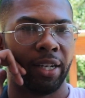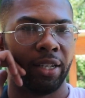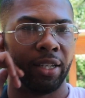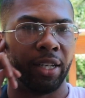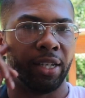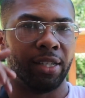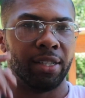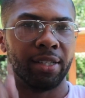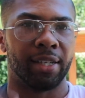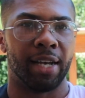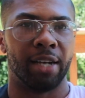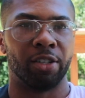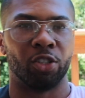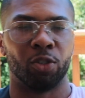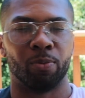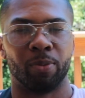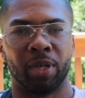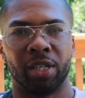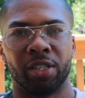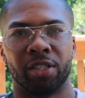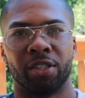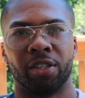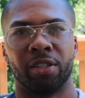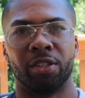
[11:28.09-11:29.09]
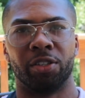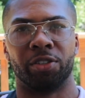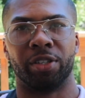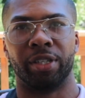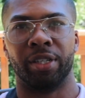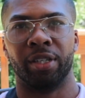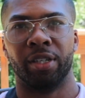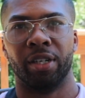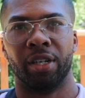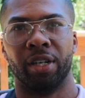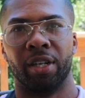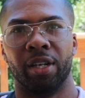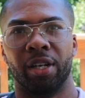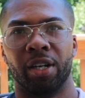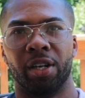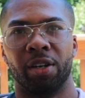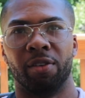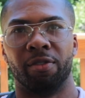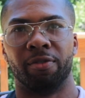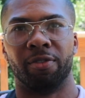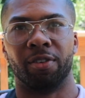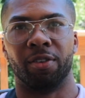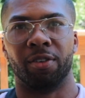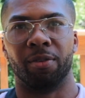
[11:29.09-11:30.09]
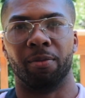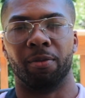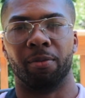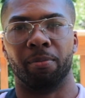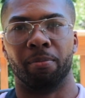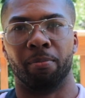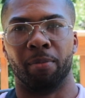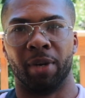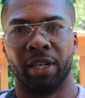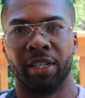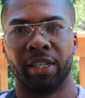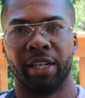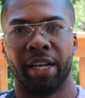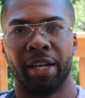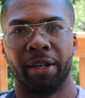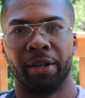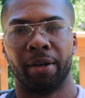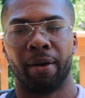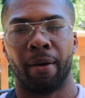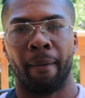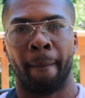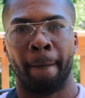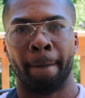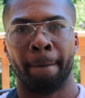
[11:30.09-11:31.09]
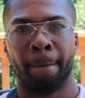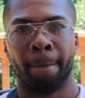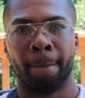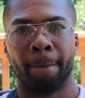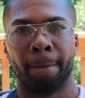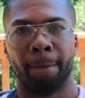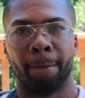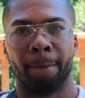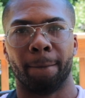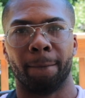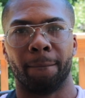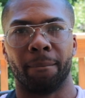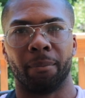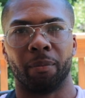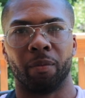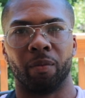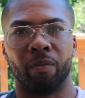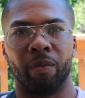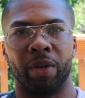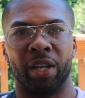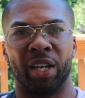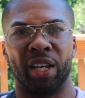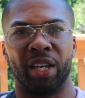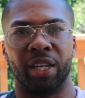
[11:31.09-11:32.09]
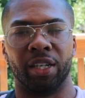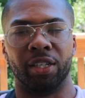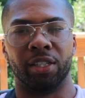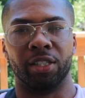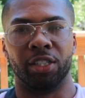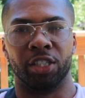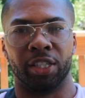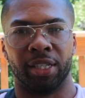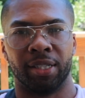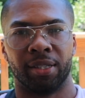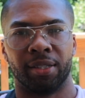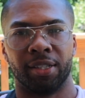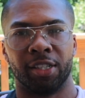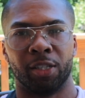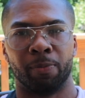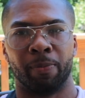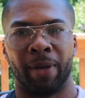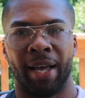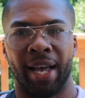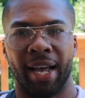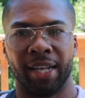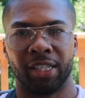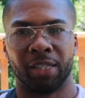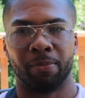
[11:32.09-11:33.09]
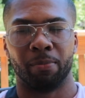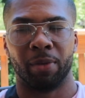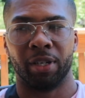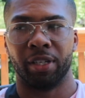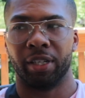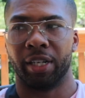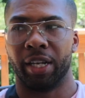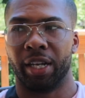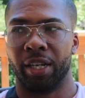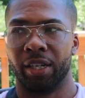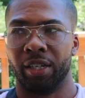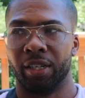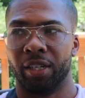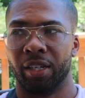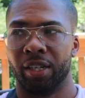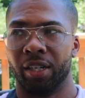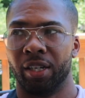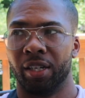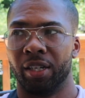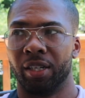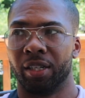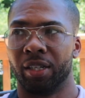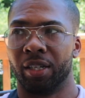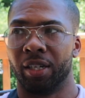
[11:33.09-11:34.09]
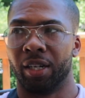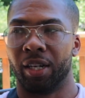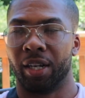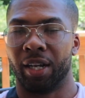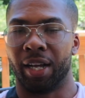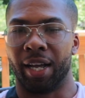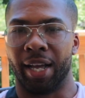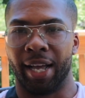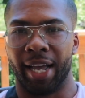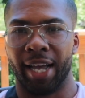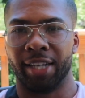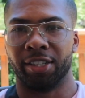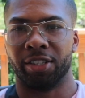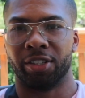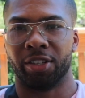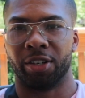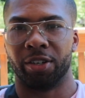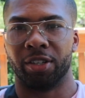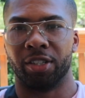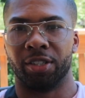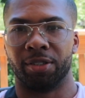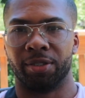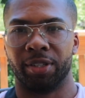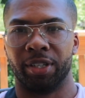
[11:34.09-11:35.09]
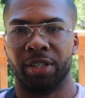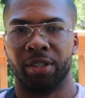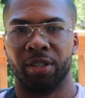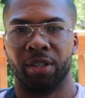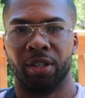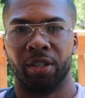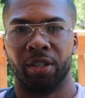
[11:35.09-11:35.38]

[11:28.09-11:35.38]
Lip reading: They scheduled my surgery for Monday, and just this past Monday, I had surgery.